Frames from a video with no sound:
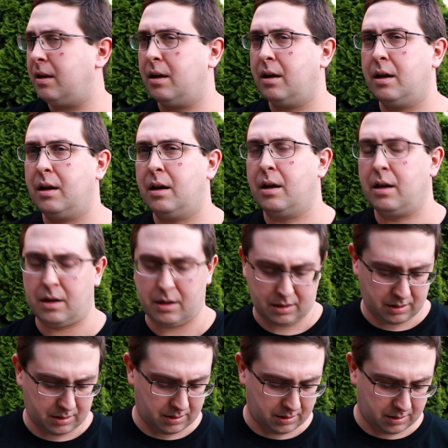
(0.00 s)

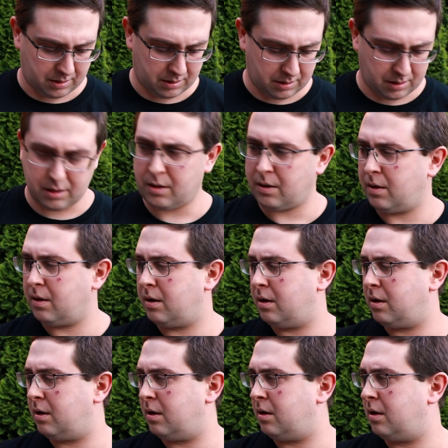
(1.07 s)

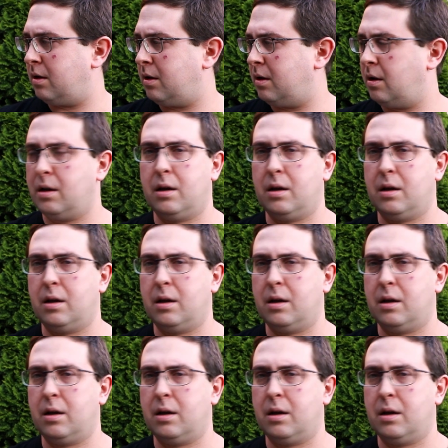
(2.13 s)
No one is speaking in this clip.